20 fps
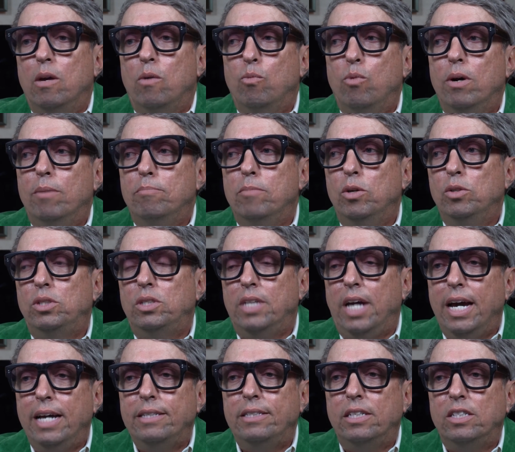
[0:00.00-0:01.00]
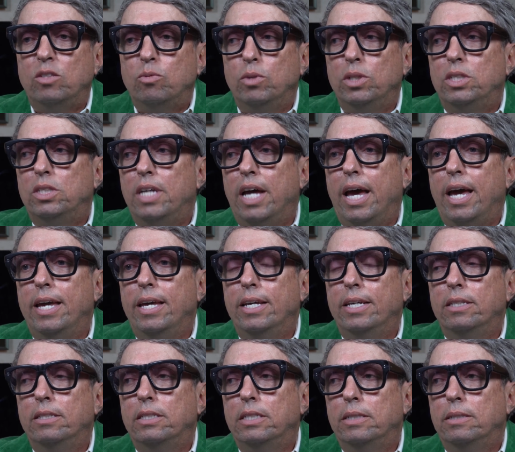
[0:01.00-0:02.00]
what most scientists would say
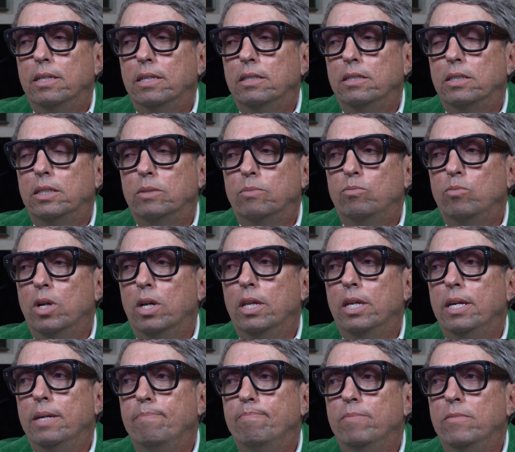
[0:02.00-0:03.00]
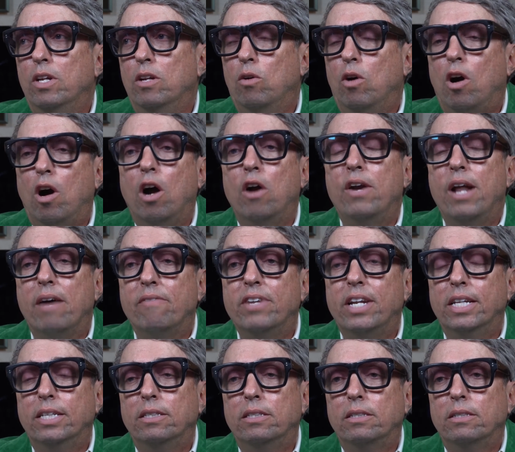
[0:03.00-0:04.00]
is, is really you know, hard
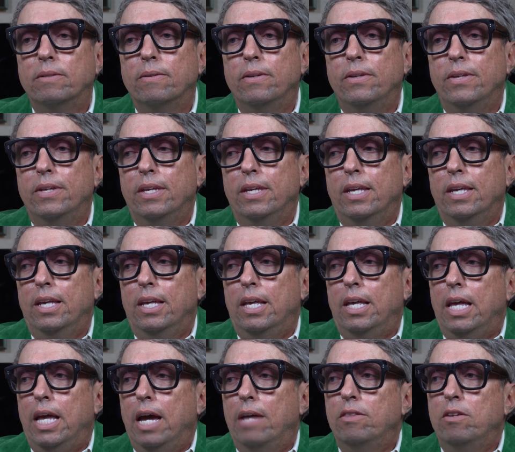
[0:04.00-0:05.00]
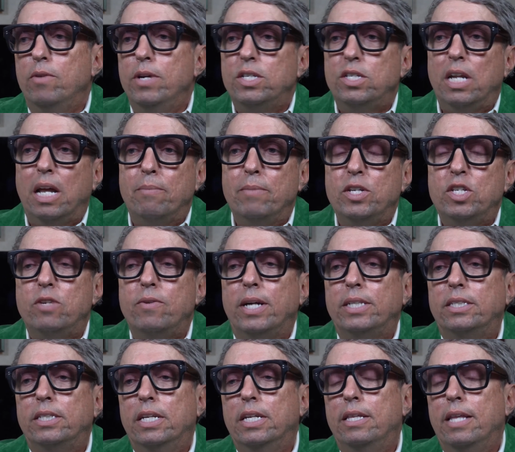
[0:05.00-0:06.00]
evidence. And the reason I'm
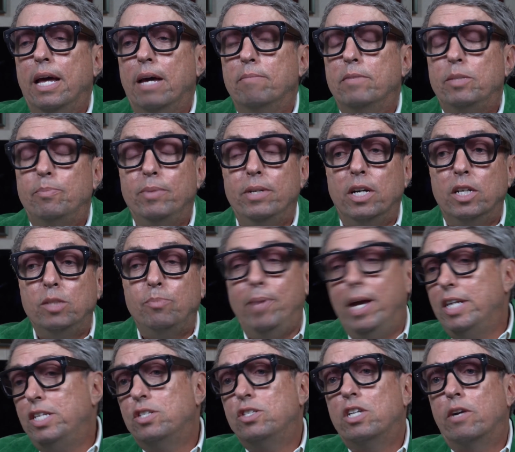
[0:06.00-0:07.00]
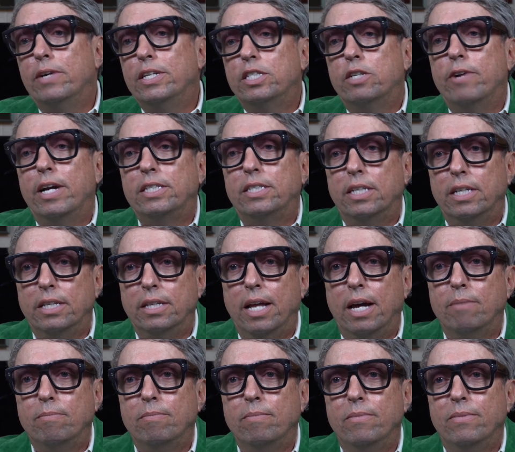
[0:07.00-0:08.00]
interested in them is because patients are interested in
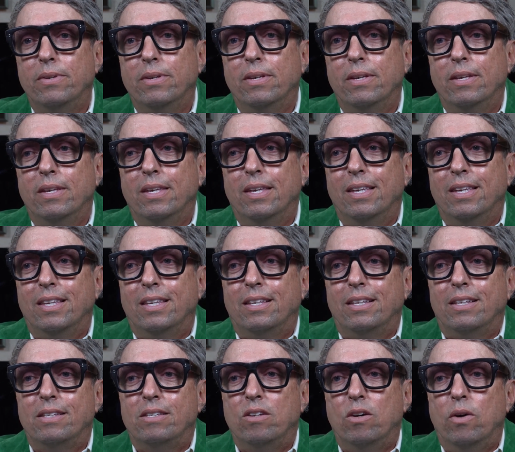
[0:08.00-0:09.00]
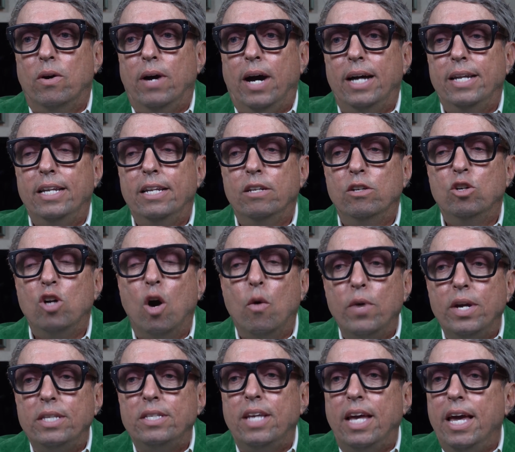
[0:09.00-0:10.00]
them. So I didn't go
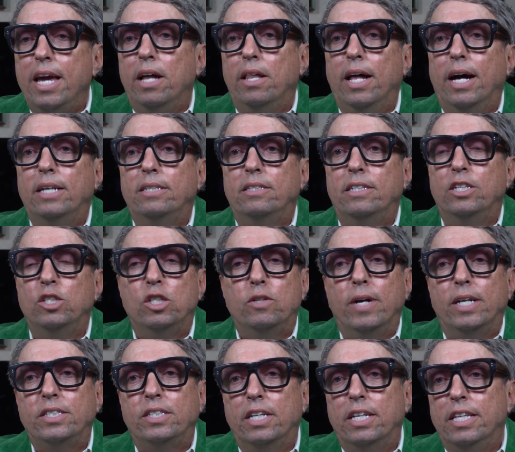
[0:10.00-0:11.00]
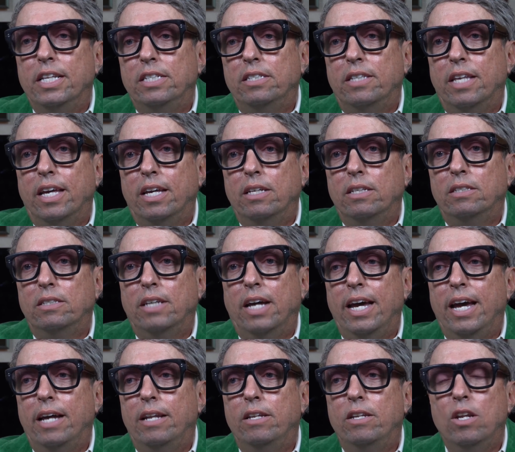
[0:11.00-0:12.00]
into ALS interested in these things. I
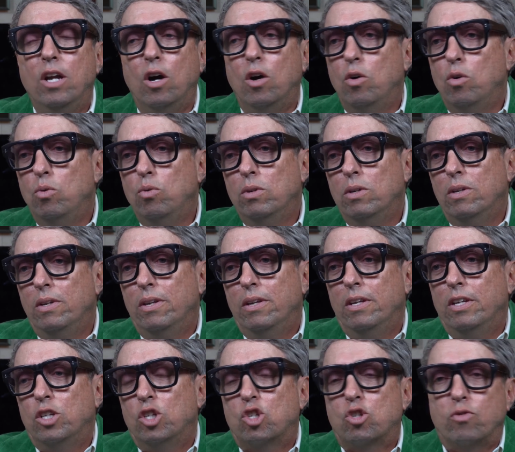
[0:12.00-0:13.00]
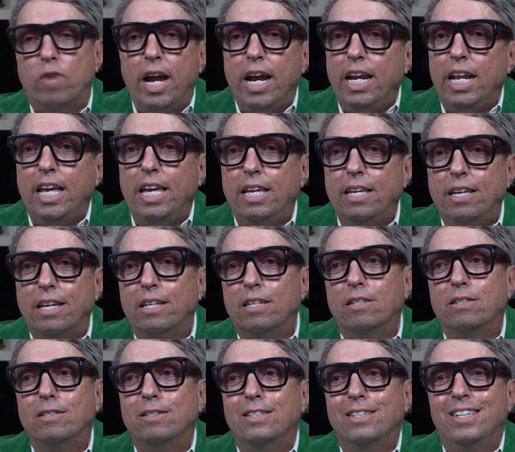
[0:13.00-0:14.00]
had no training
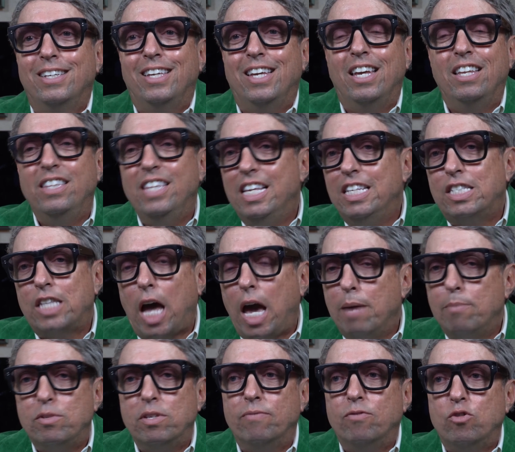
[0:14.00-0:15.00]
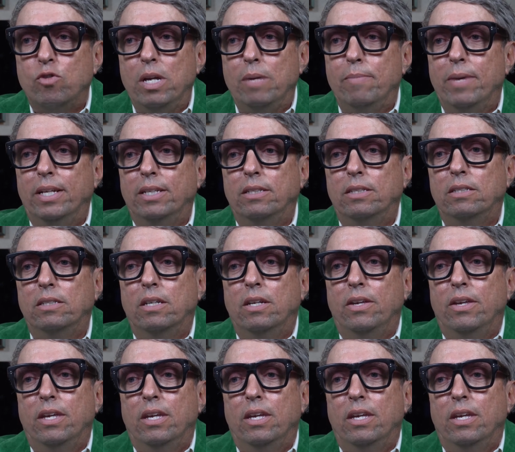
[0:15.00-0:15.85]
in in these types of treatments.